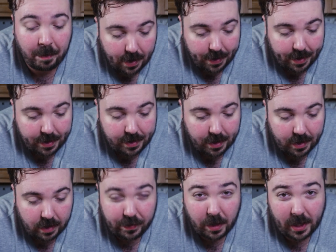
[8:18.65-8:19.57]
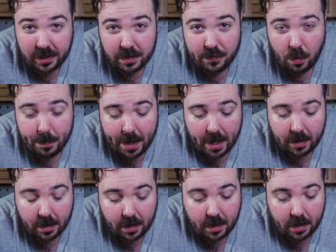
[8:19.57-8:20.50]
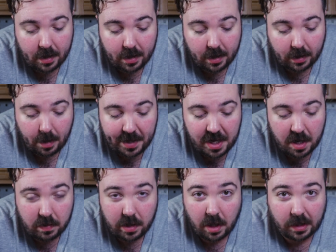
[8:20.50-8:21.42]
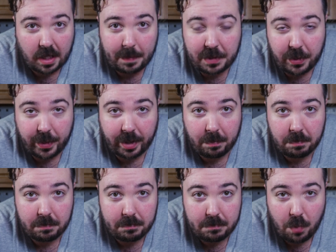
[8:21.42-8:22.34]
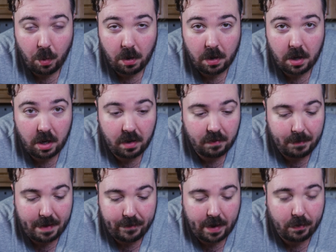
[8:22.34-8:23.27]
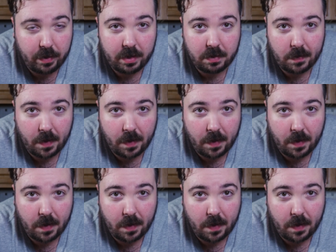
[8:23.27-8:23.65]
And if you like this format, then let me know and I'll keep doing more of my favorite